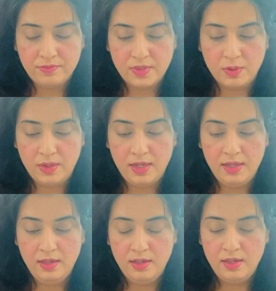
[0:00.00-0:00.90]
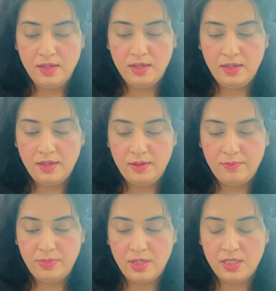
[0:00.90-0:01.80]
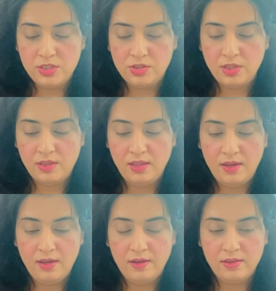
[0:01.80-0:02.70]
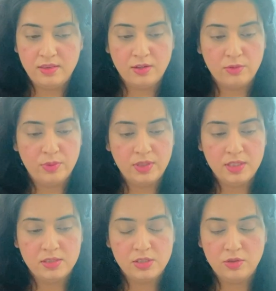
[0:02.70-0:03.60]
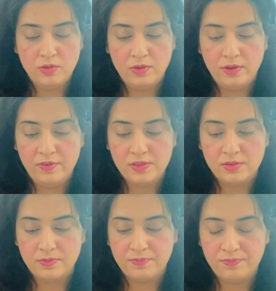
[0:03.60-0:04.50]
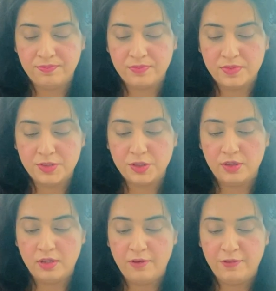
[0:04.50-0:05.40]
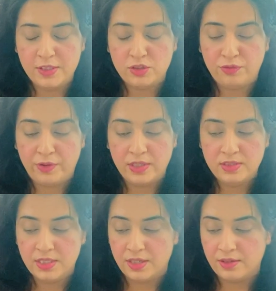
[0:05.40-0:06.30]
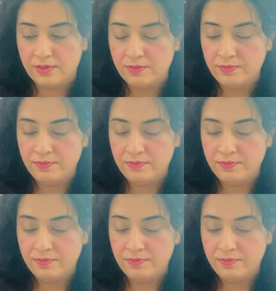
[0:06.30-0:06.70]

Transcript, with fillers: Okay? But it's just like they they're willing to even start off as friends here.